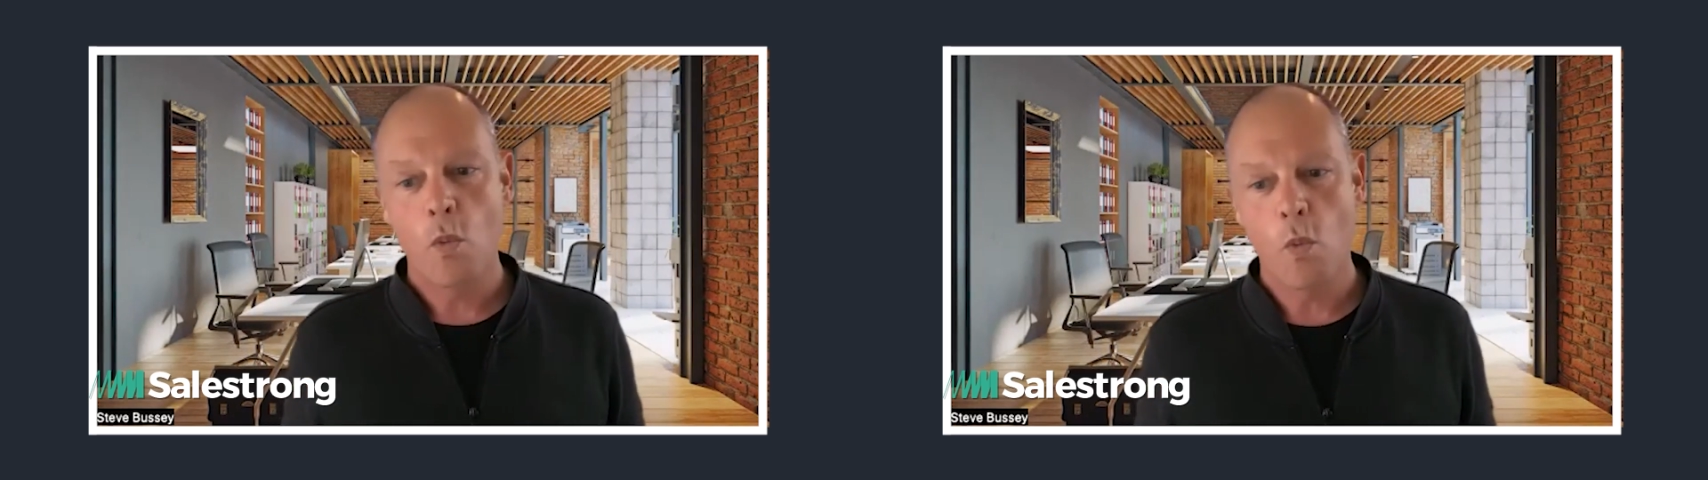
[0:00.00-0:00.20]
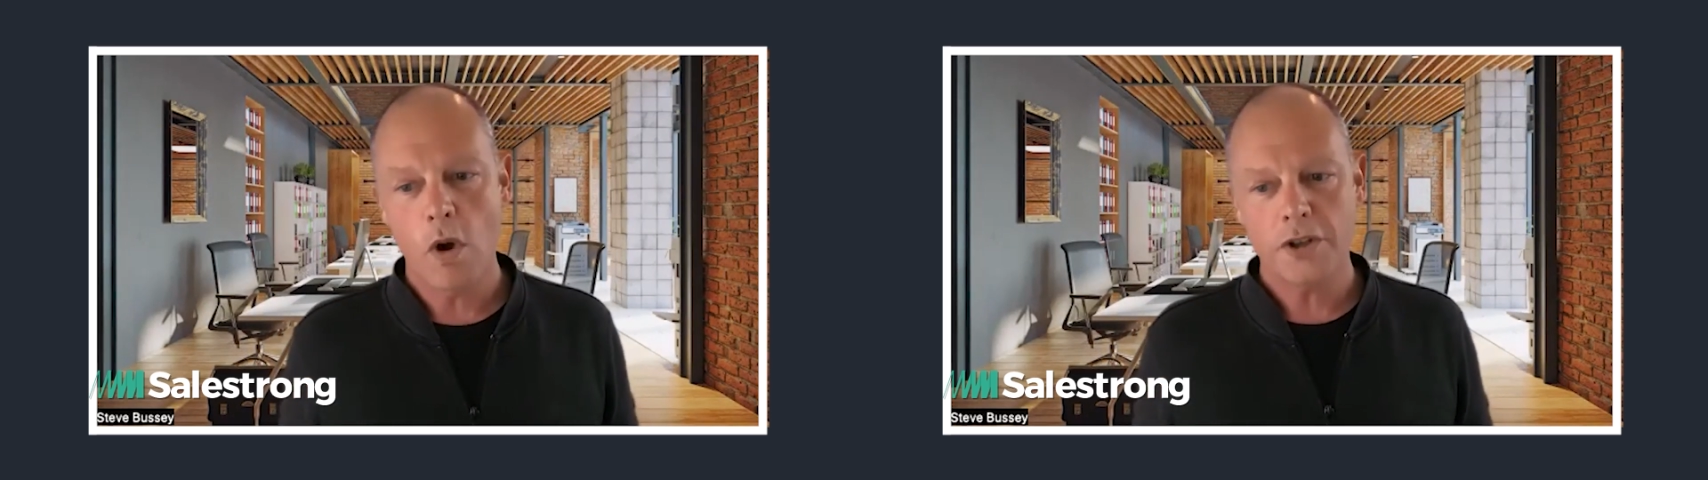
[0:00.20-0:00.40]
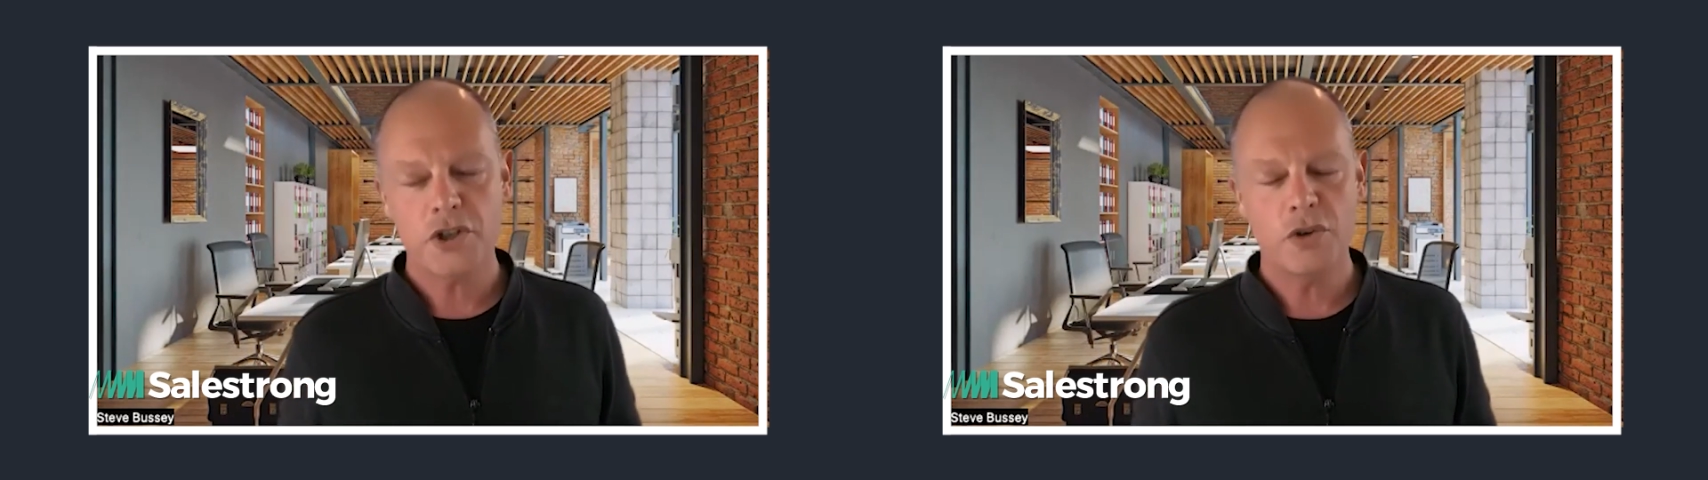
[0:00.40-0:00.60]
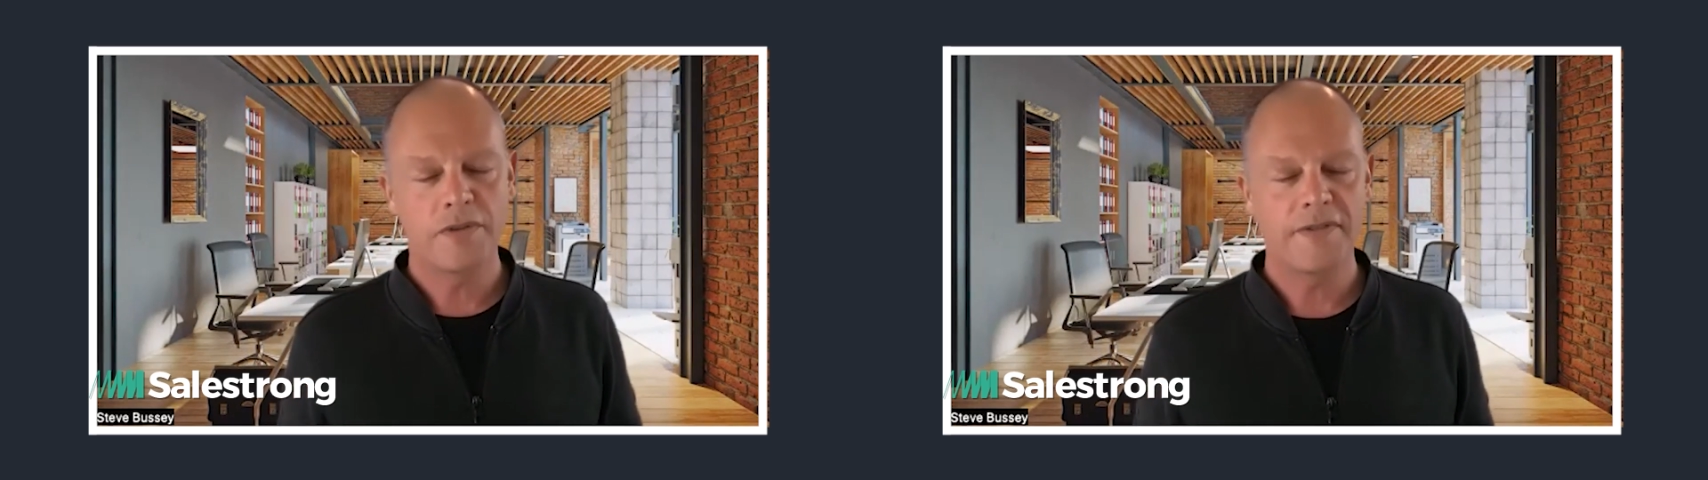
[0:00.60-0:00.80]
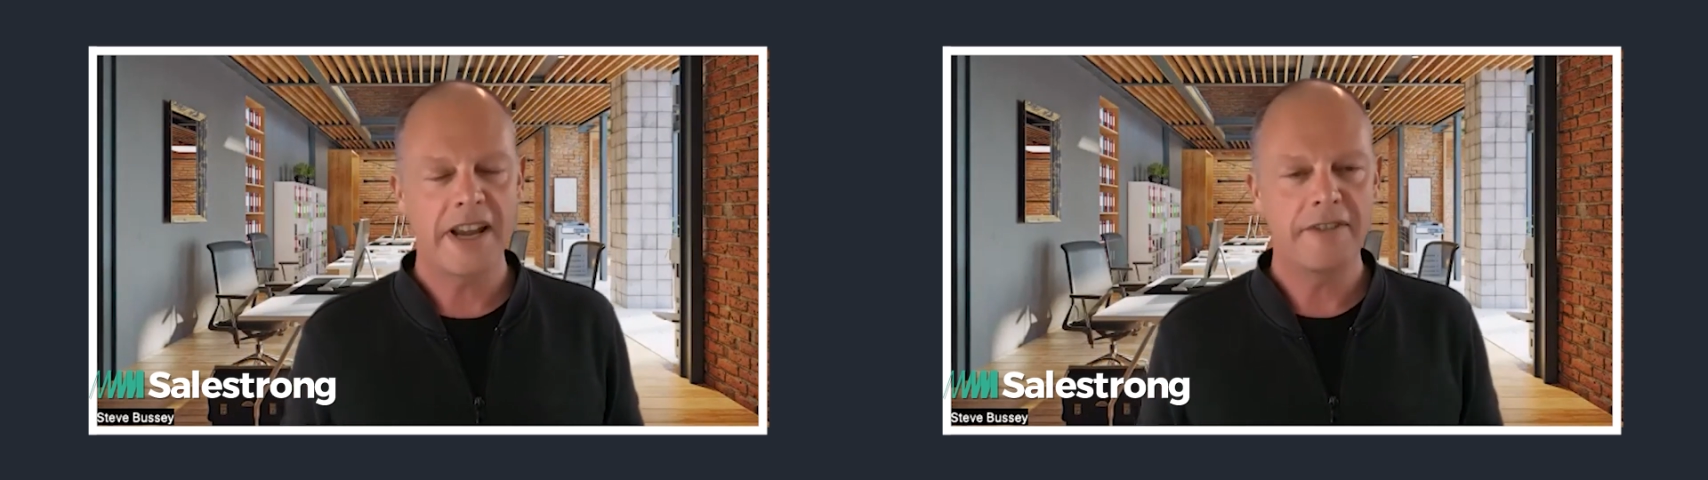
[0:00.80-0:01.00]
What's your
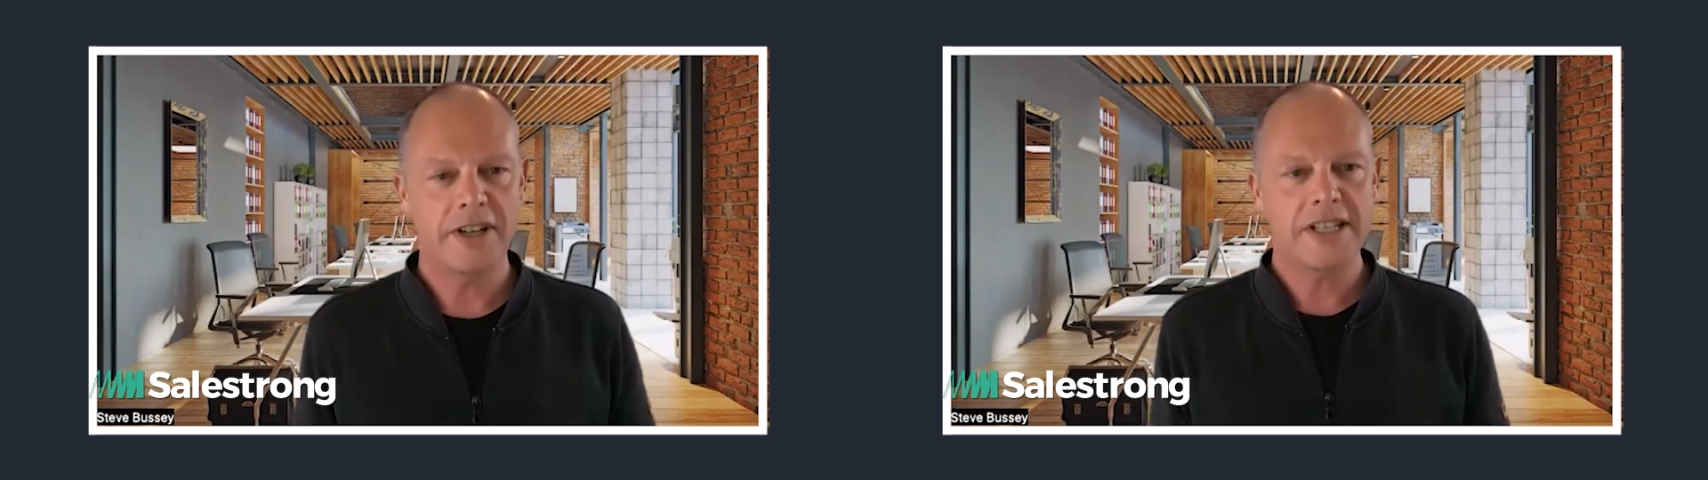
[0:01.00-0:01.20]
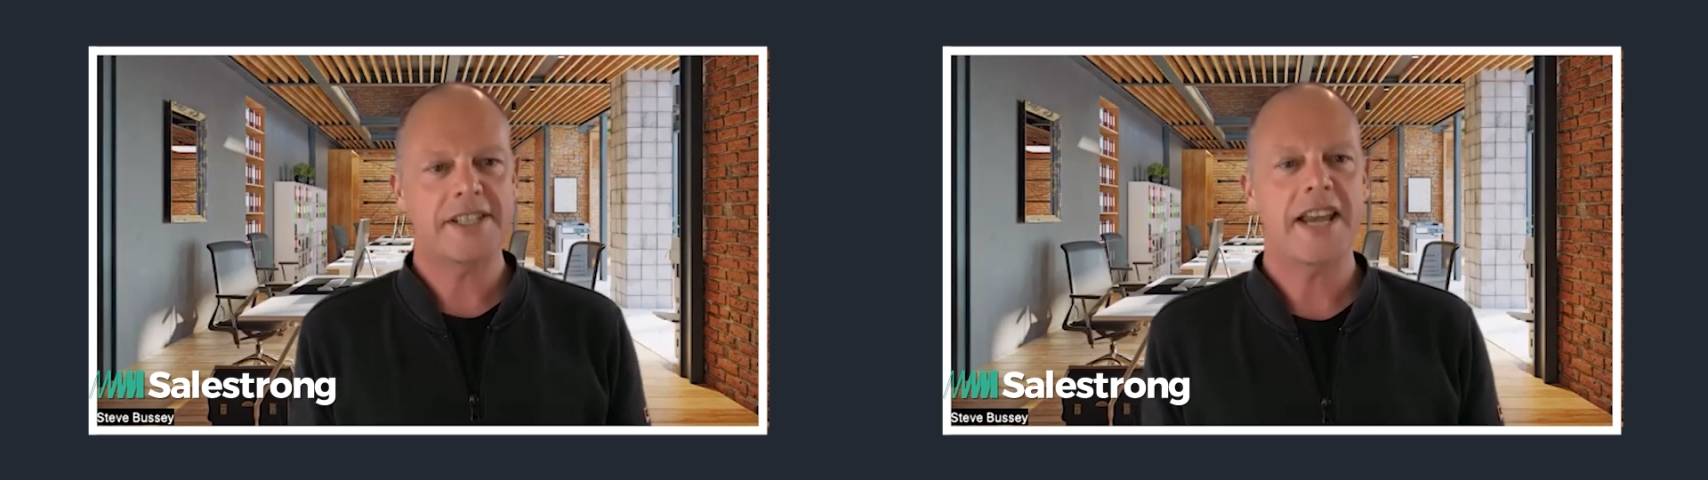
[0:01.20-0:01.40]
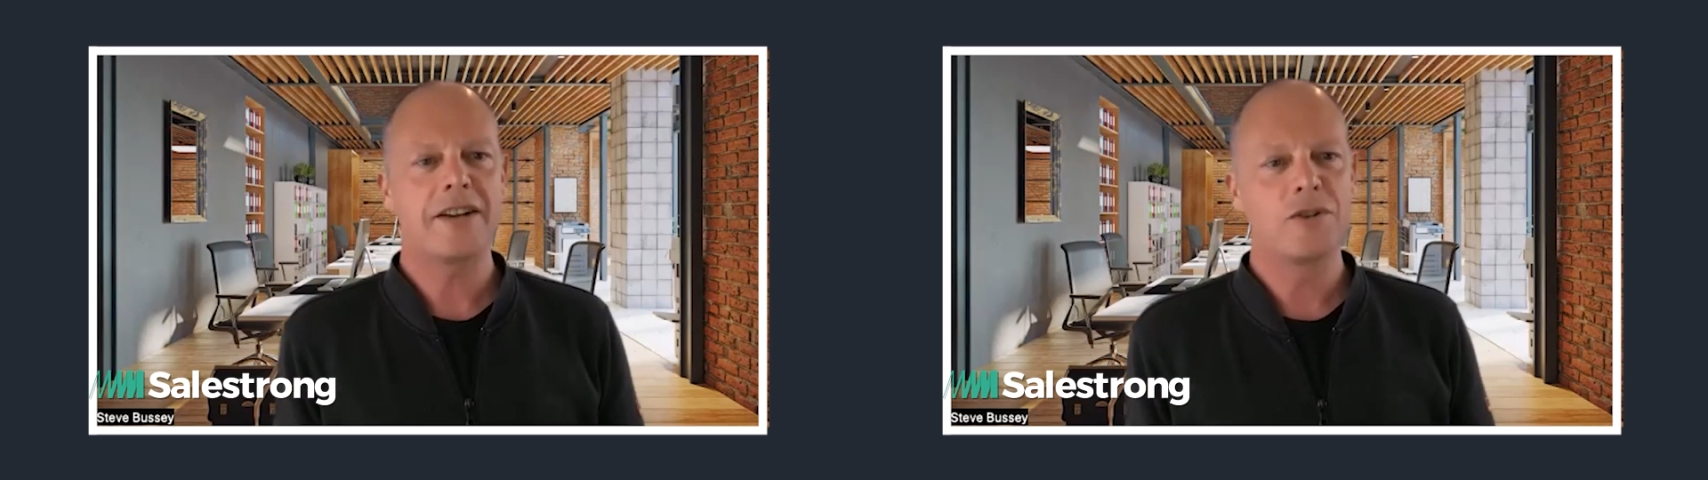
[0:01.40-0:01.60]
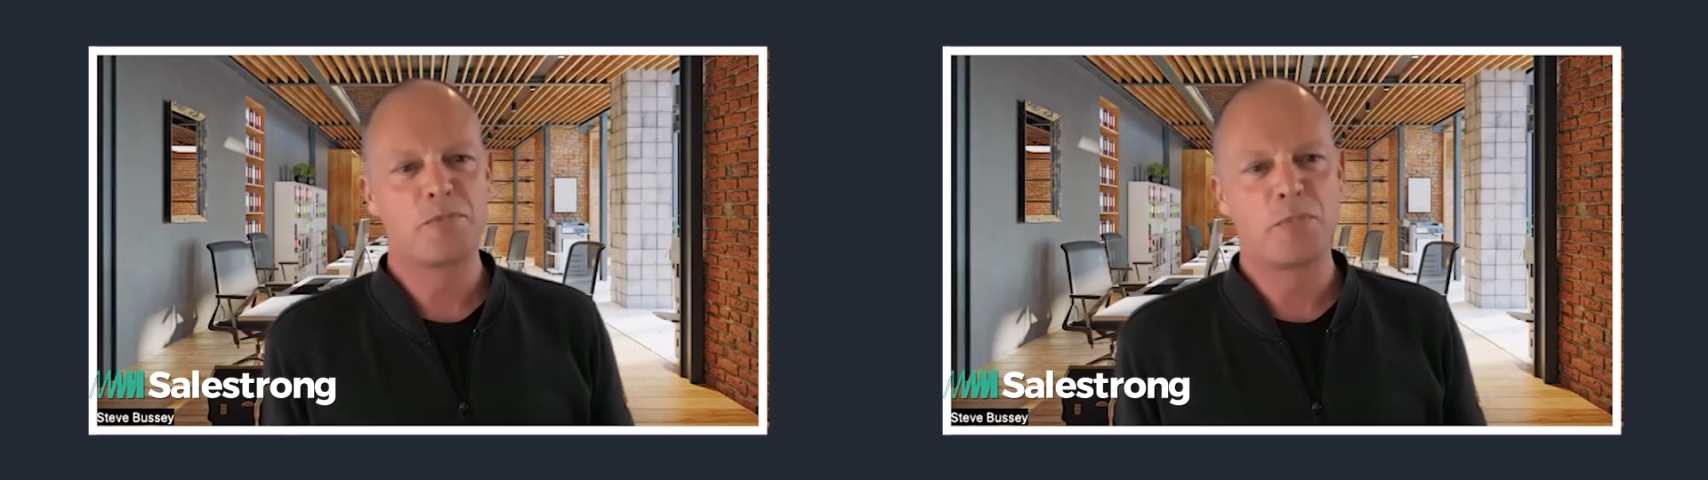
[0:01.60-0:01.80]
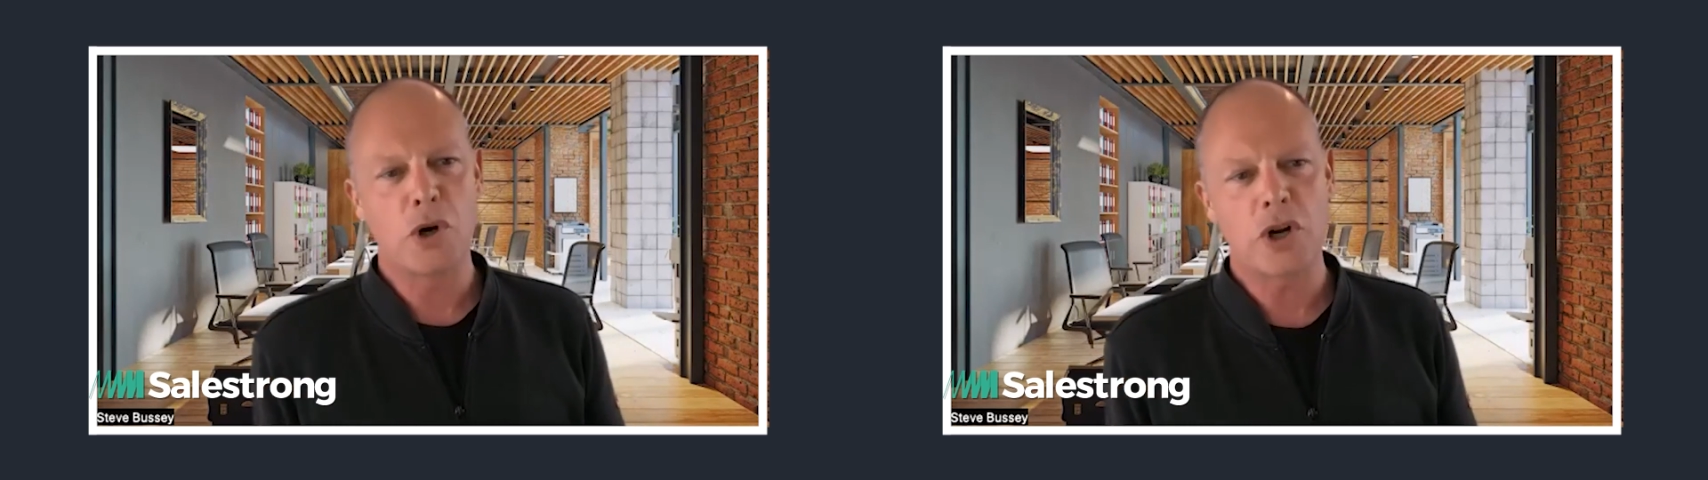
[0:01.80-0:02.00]
favorite sales
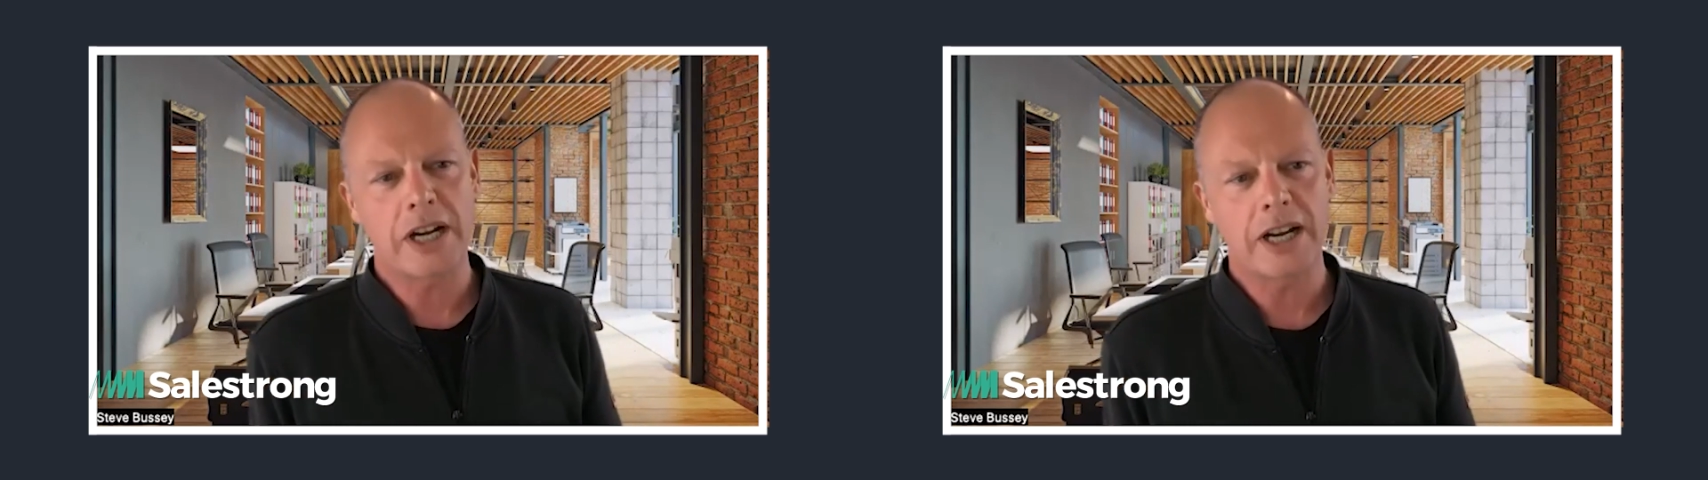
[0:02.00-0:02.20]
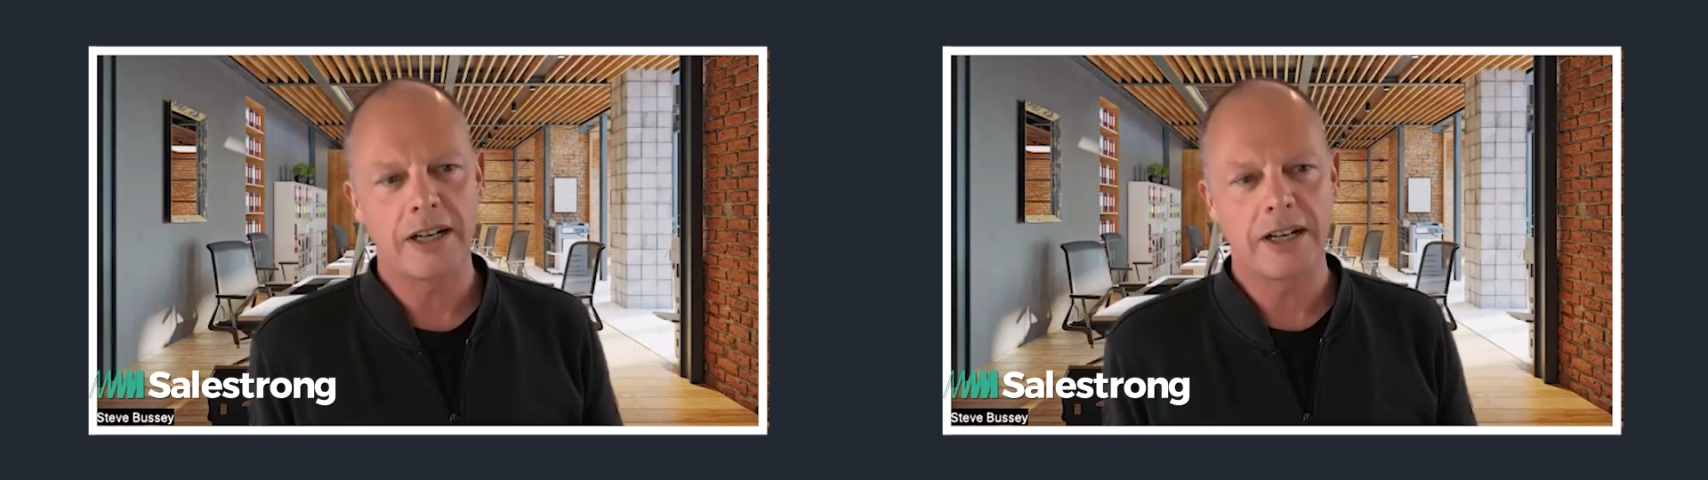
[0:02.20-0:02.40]
book,